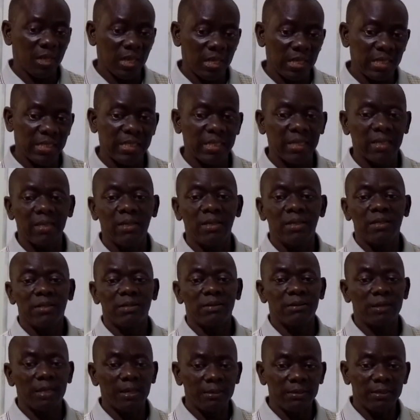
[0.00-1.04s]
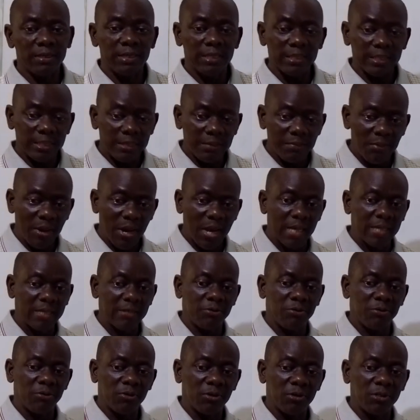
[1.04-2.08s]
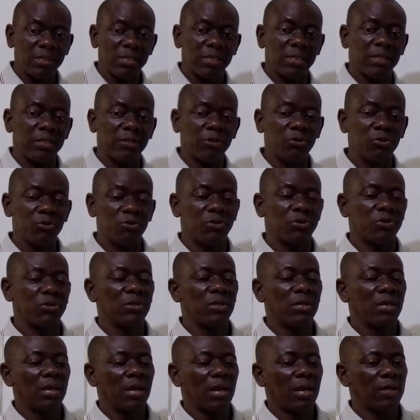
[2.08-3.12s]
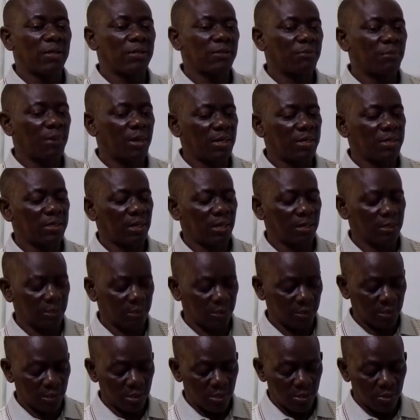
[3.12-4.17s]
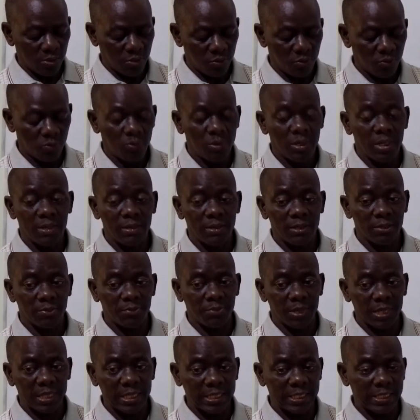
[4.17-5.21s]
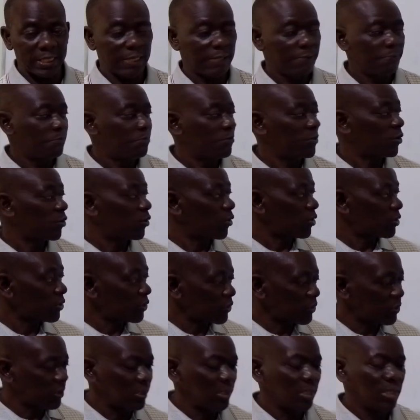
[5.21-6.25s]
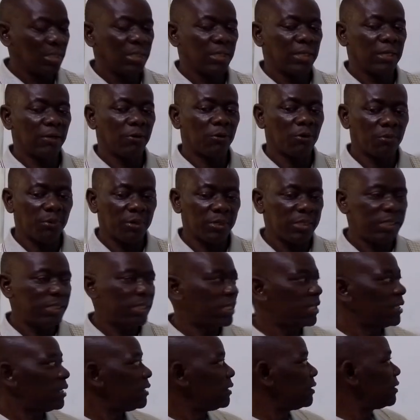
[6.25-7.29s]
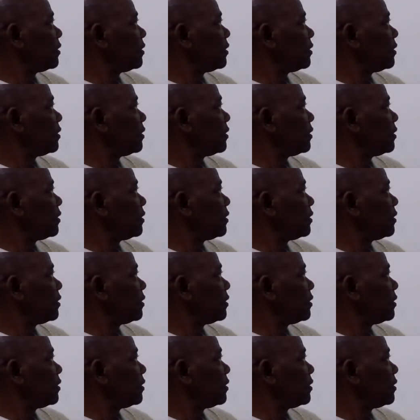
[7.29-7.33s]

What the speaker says: to 80, the demand will not reduce as much as you would expect, because a commodity